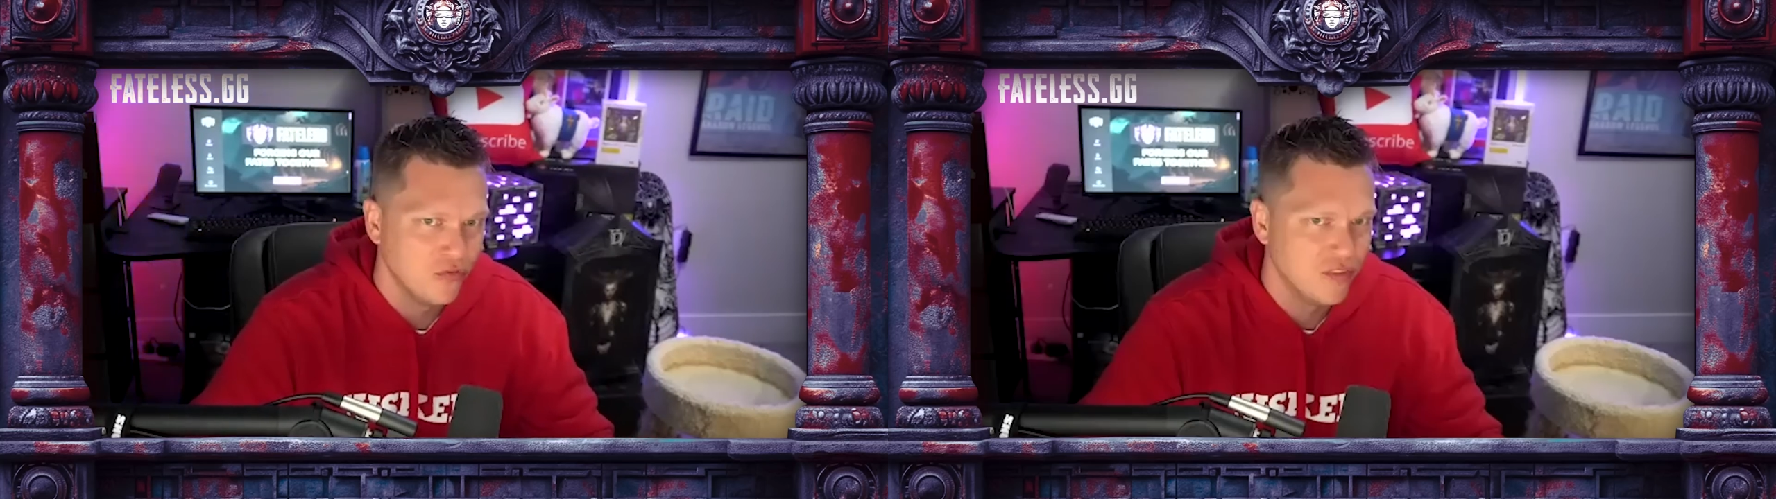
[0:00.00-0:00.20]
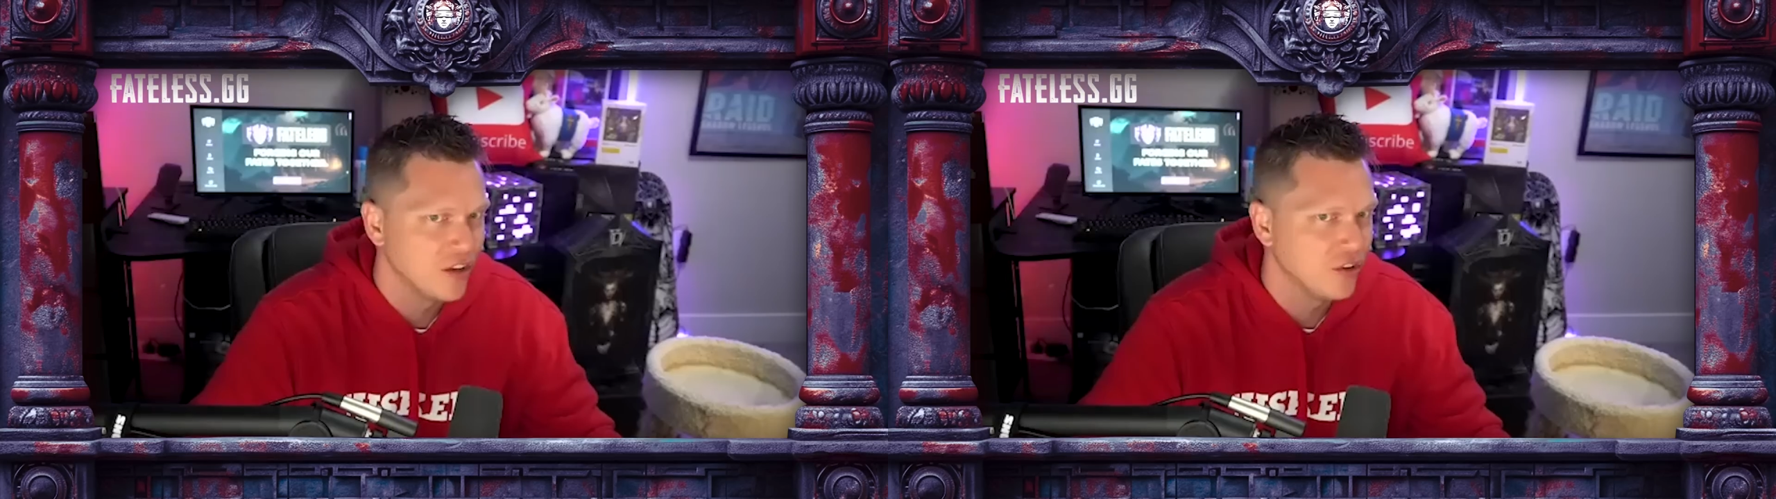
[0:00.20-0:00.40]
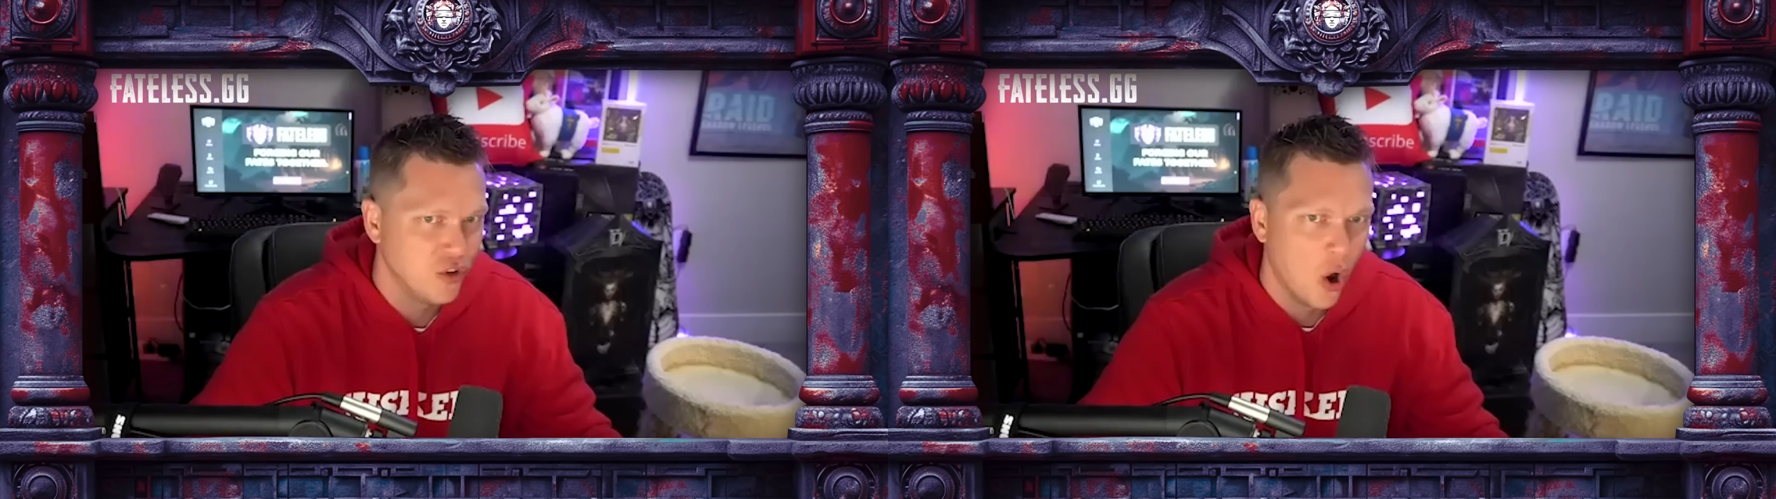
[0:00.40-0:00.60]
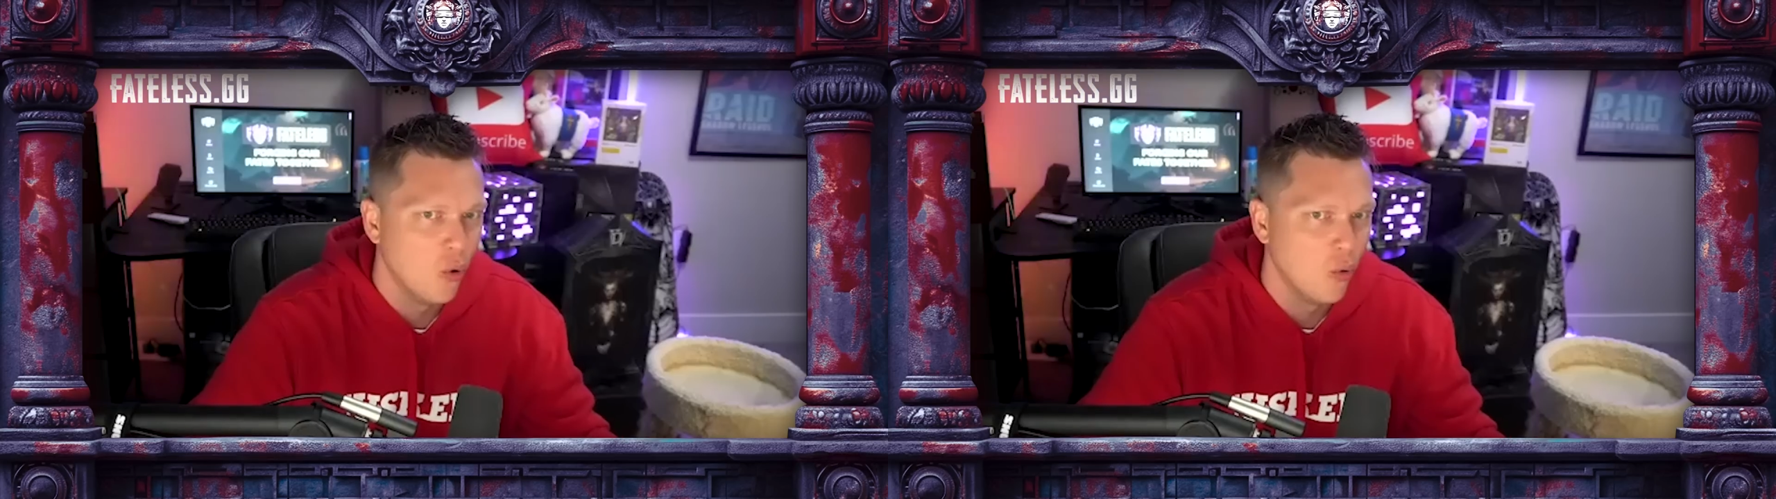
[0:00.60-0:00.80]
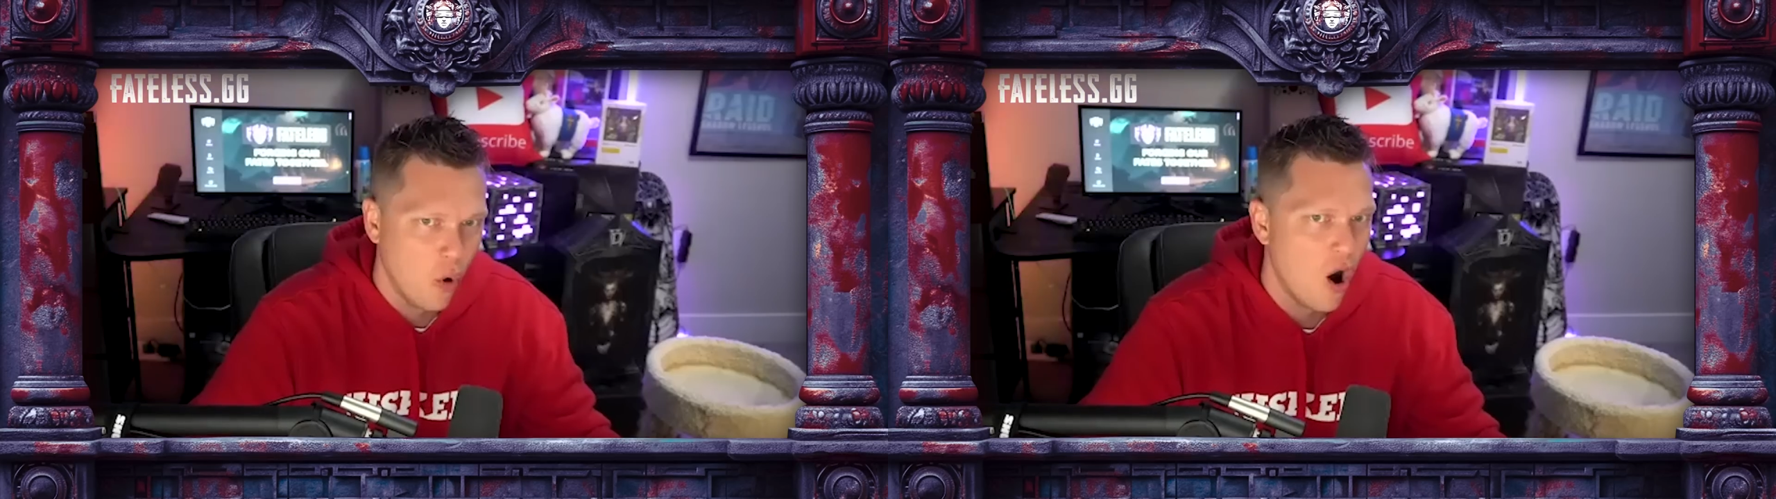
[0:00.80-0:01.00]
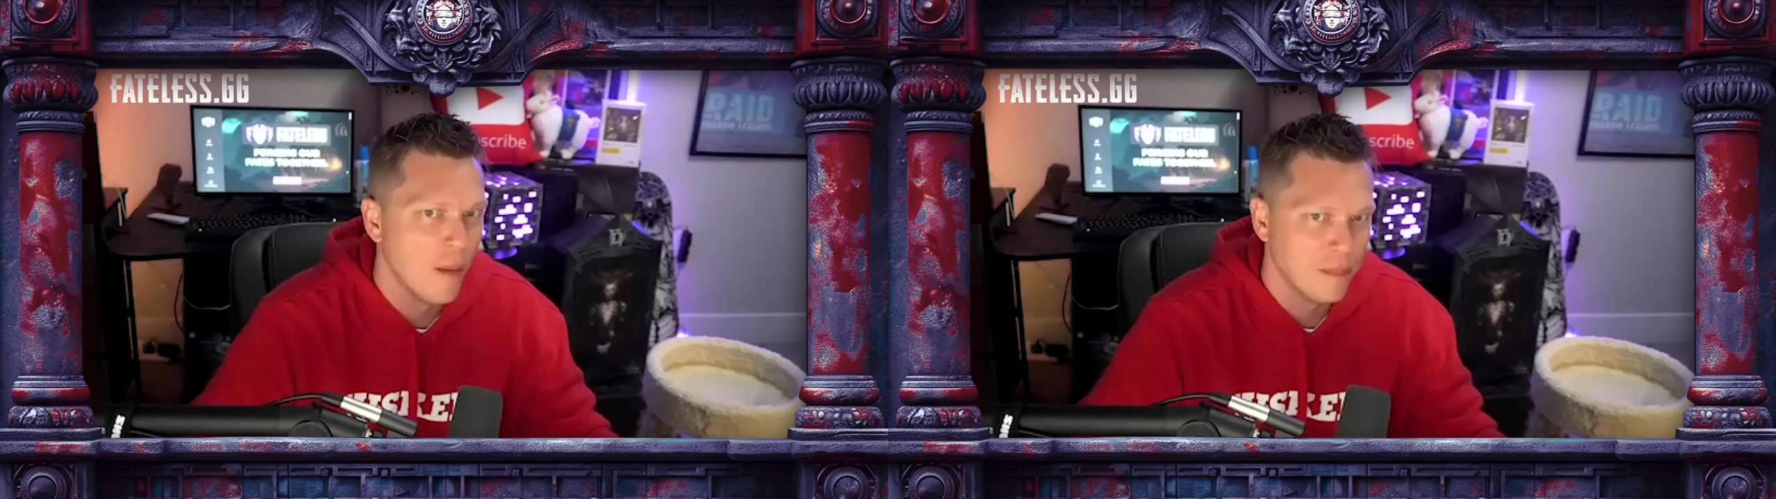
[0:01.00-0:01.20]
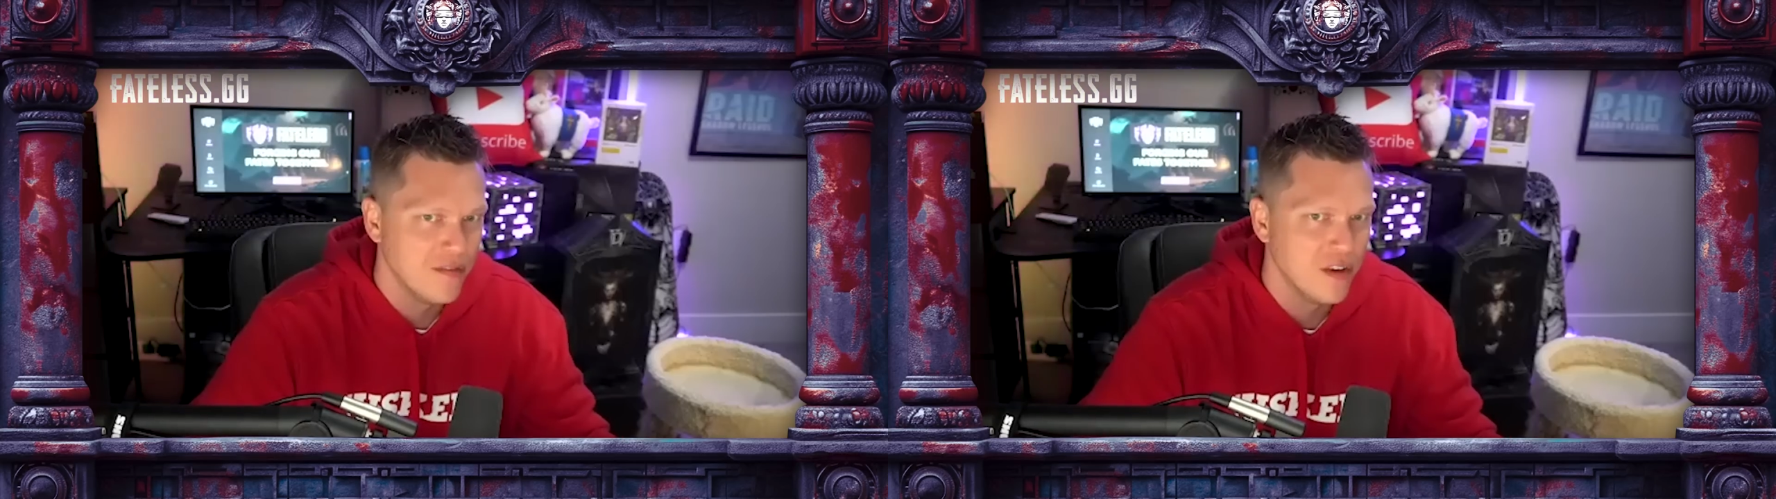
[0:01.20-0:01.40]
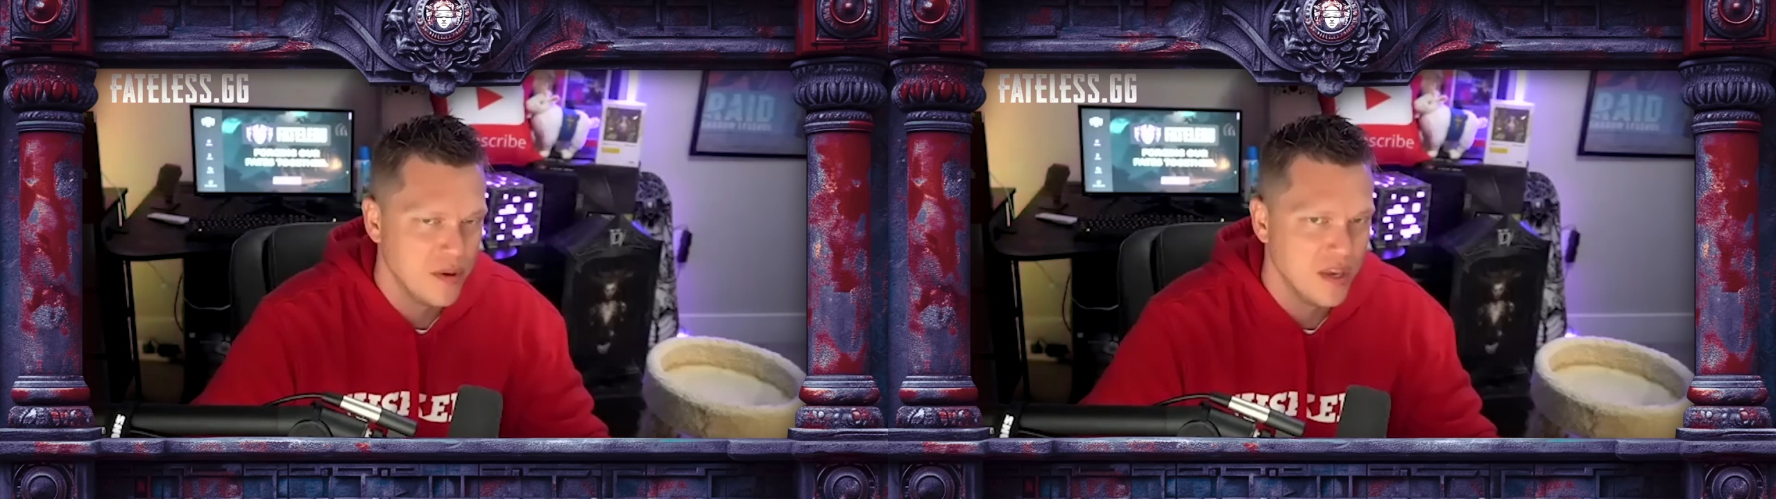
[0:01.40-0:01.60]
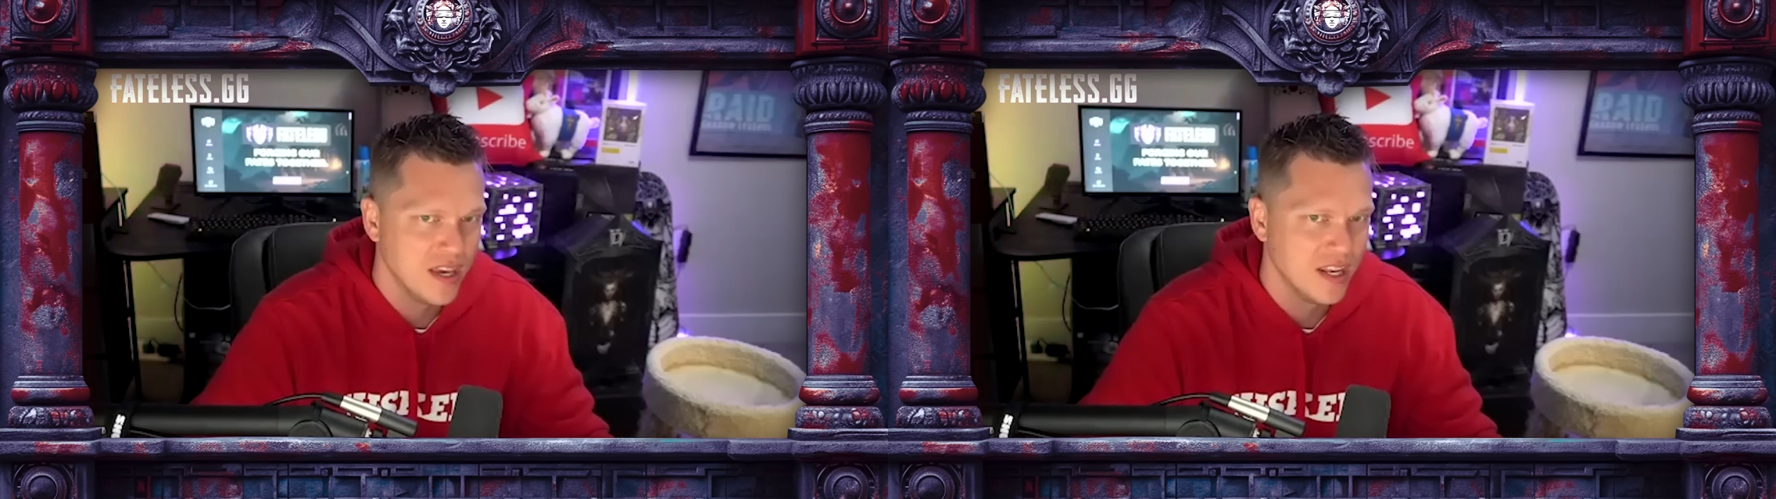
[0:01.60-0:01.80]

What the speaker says: they don't want PvP.